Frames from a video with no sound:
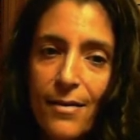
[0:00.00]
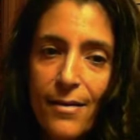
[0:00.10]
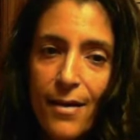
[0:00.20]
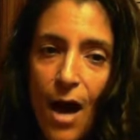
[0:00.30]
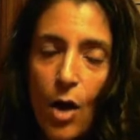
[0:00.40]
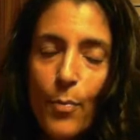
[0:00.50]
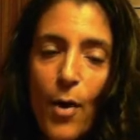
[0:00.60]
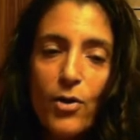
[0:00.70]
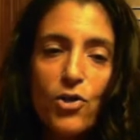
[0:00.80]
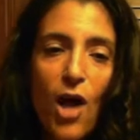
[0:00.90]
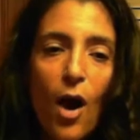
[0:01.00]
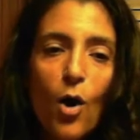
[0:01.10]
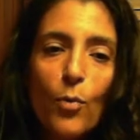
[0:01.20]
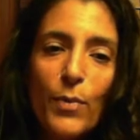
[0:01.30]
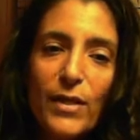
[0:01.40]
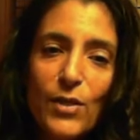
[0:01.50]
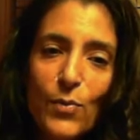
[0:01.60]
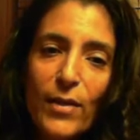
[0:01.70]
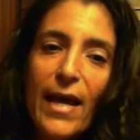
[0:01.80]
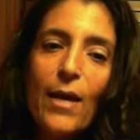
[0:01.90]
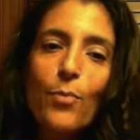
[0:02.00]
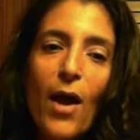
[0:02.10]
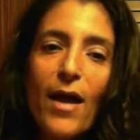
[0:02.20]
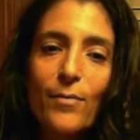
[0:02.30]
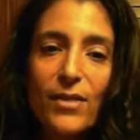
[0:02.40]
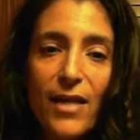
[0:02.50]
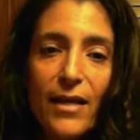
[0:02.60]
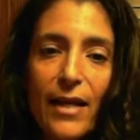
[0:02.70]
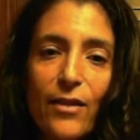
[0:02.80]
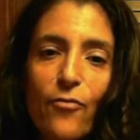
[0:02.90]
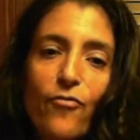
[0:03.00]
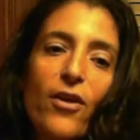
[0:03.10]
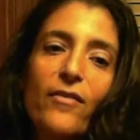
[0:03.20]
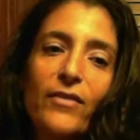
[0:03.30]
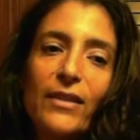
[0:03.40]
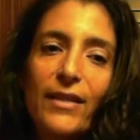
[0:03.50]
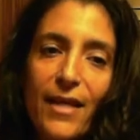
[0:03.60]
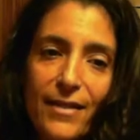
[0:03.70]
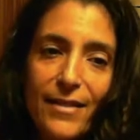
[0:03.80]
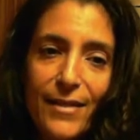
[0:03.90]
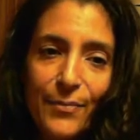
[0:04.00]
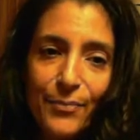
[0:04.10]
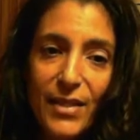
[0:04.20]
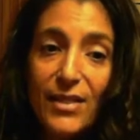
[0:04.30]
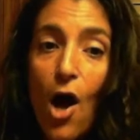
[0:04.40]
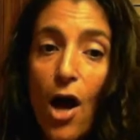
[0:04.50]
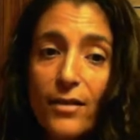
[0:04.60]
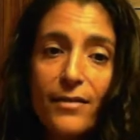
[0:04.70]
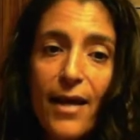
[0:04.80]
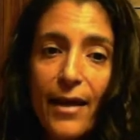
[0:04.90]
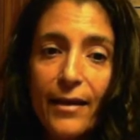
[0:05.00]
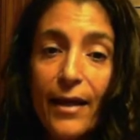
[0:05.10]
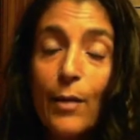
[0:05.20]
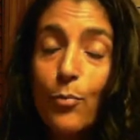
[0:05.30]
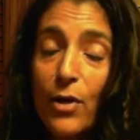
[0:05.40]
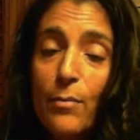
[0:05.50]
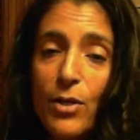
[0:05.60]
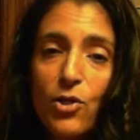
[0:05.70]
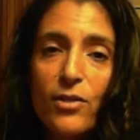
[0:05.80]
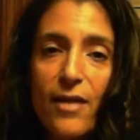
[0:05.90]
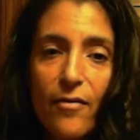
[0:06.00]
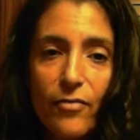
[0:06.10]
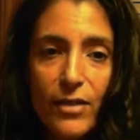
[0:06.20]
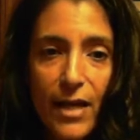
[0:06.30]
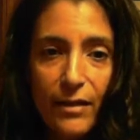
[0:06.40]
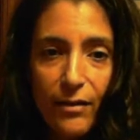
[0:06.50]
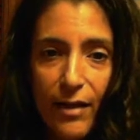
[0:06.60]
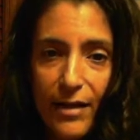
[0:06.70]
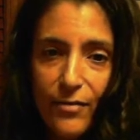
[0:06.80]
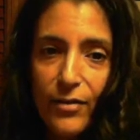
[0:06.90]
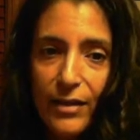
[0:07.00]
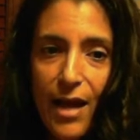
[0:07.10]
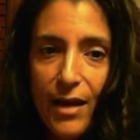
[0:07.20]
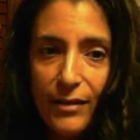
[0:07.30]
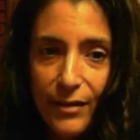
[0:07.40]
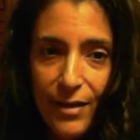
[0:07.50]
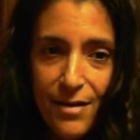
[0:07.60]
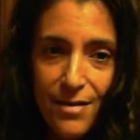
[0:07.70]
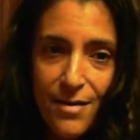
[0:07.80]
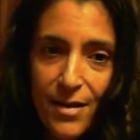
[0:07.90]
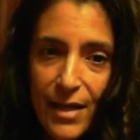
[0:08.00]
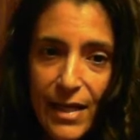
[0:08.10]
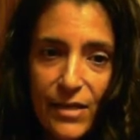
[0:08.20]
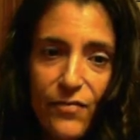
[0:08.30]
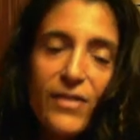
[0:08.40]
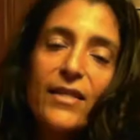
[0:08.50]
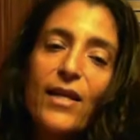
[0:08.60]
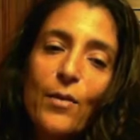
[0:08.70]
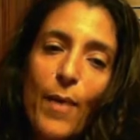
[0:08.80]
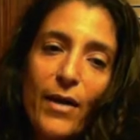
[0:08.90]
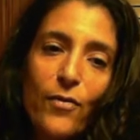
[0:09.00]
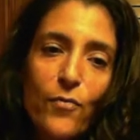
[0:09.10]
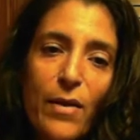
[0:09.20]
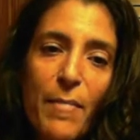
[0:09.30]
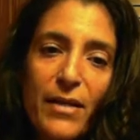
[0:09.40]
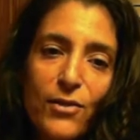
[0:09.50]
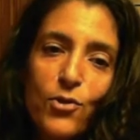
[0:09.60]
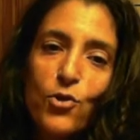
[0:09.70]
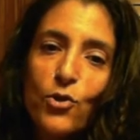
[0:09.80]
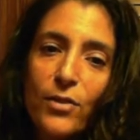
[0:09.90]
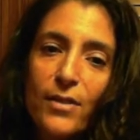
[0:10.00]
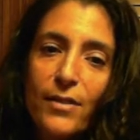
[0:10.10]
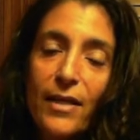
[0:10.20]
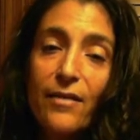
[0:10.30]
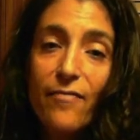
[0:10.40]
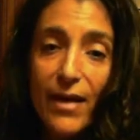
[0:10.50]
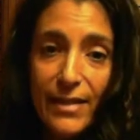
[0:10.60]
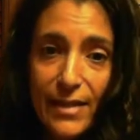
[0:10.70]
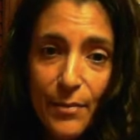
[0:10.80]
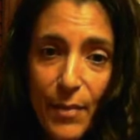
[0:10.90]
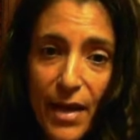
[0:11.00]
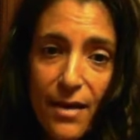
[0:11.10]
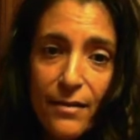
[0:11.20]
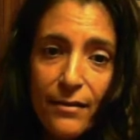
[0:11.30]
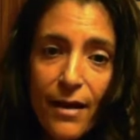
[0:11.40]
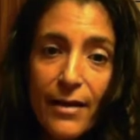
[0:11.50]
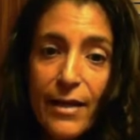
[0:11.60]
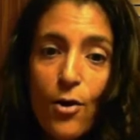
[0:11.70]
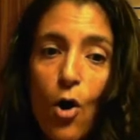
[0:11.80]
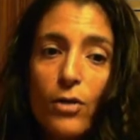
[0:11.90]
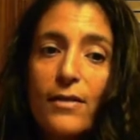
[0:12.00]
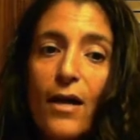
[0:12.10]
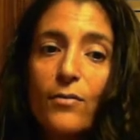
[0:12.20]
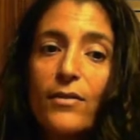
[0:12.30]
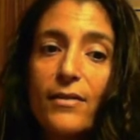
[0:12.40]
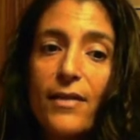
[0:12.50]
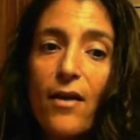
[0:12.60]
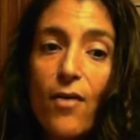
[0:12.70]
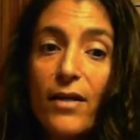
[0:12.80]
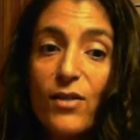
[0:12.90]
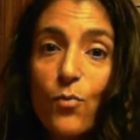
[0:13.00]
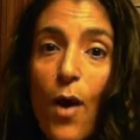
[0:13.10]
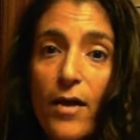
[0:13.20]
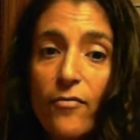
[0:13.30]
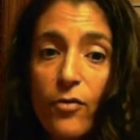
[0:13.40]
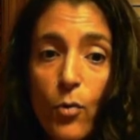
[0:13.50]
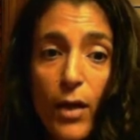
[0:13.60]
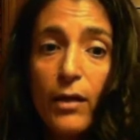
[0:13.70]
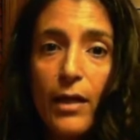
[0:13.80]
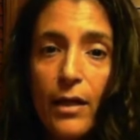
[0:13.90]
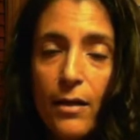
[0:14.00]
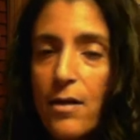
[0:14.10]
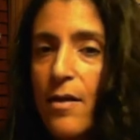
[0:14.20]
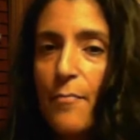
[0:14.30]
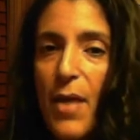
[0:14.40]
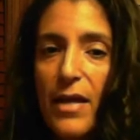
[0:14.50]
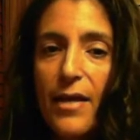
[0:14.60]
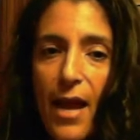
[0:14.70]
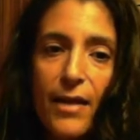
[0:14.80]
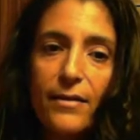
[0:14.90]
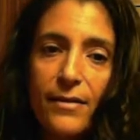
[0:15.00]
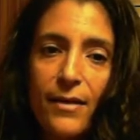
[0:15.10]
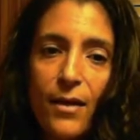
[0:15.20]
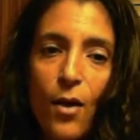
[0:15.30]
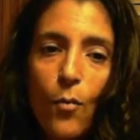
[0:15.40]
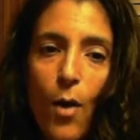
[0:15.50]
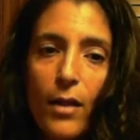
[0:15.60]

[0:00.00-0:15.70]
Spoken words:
Our parsha opens with Abraham standing in the front of his tent. It's a hot day, like it pretty much is every day in the land of Canaan. He's visited by 3 messengers. He invites them in, and he calls out to Sarah, his wife, "Quickly, make cakes," while he